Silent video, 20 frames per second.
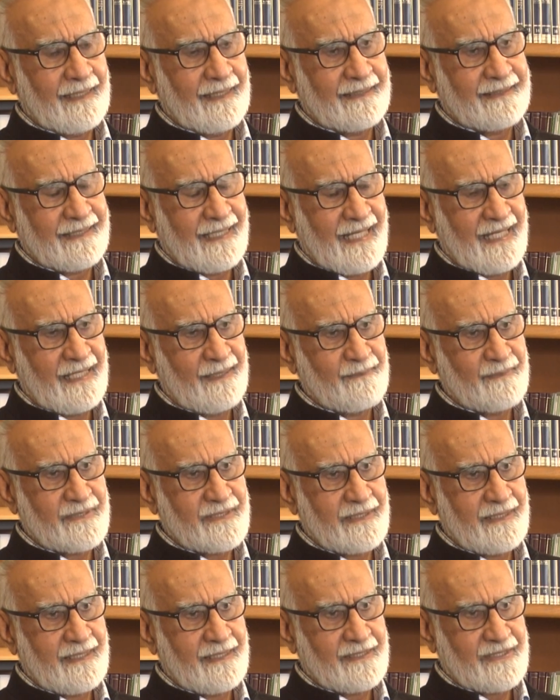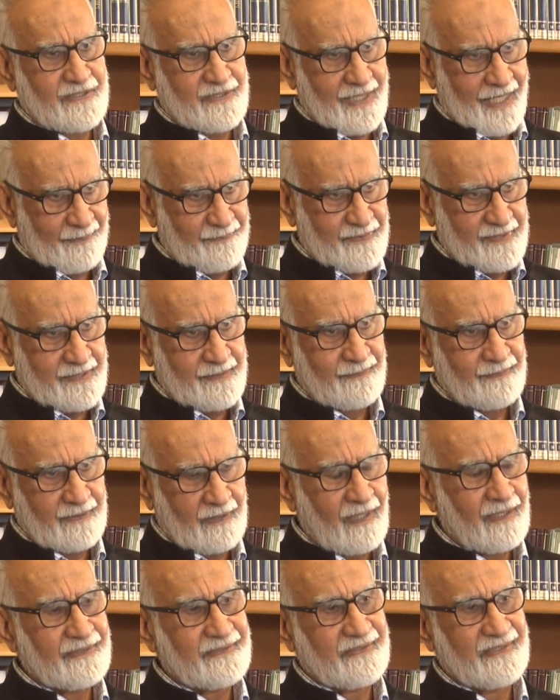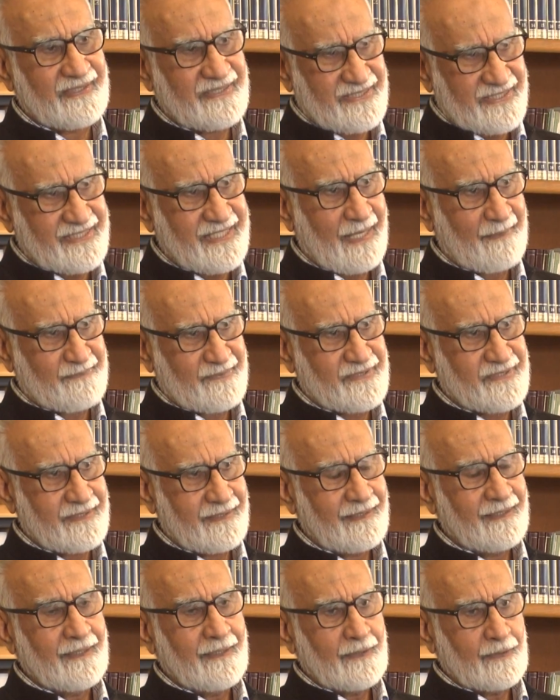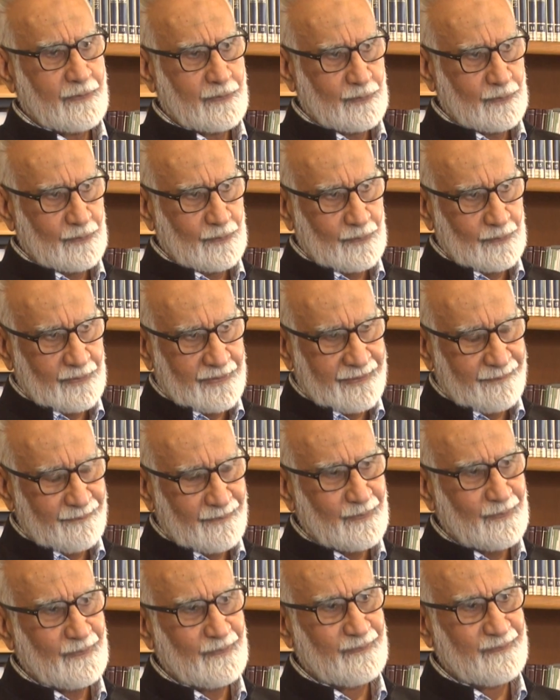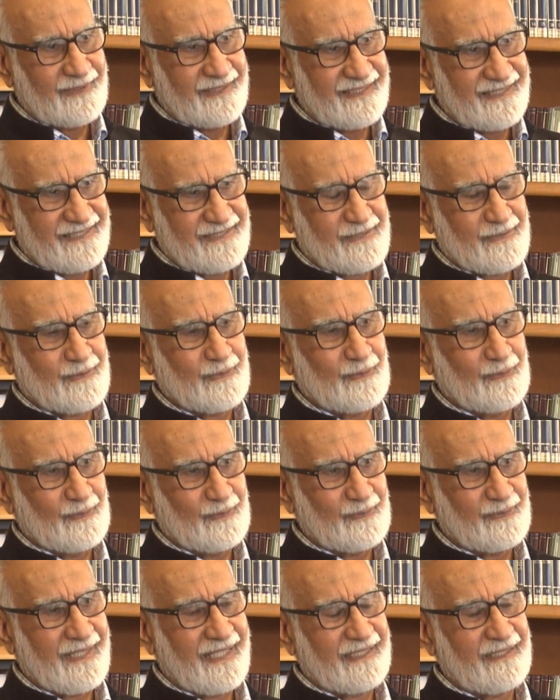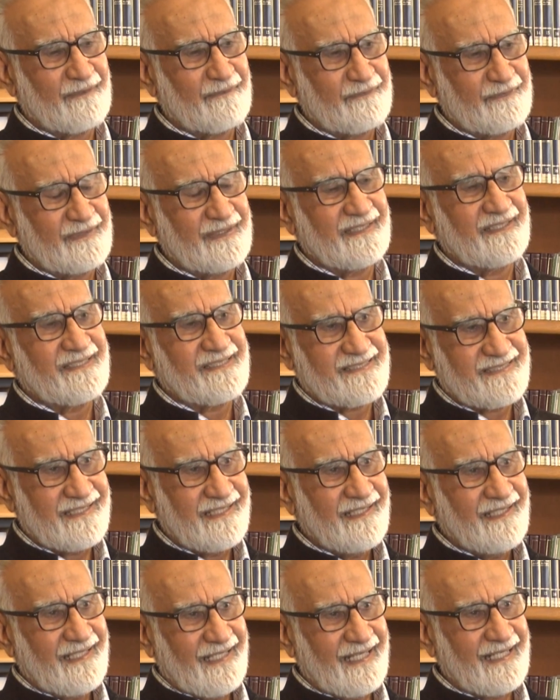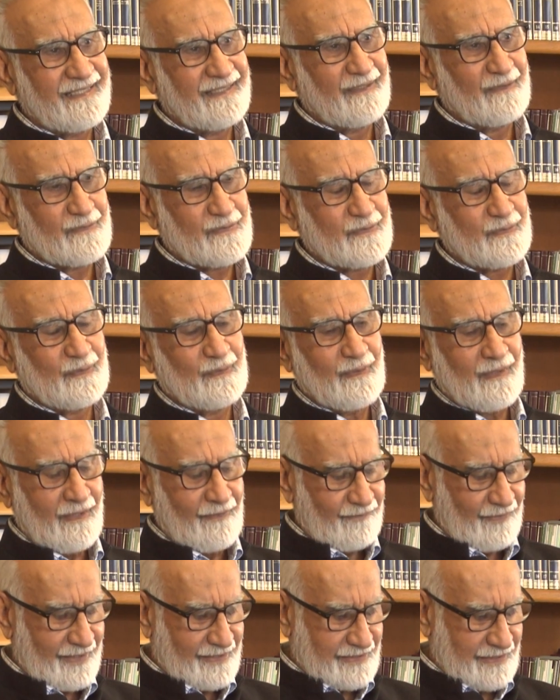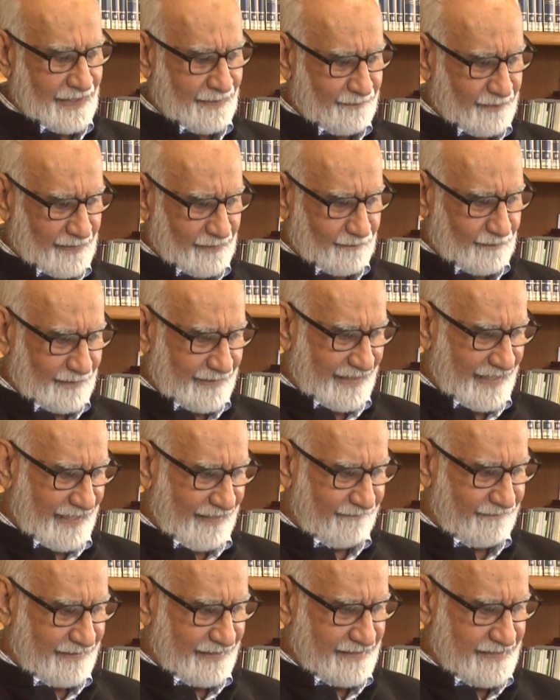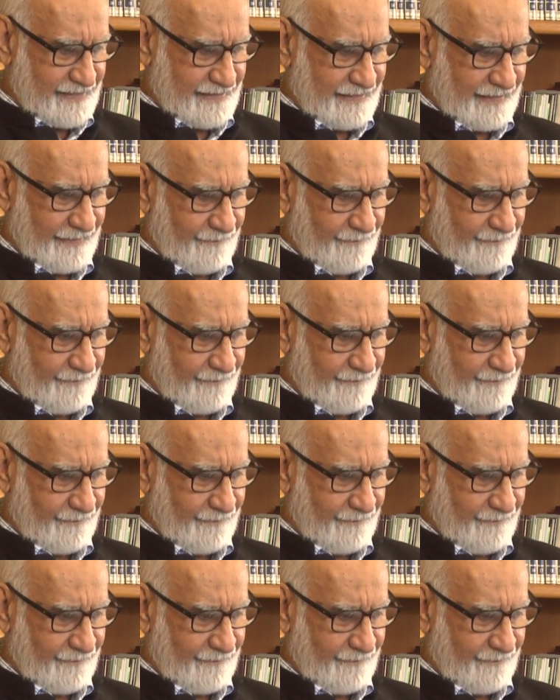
times steps, concrete steps, to remove these two kind of fears and those two. For example, we have this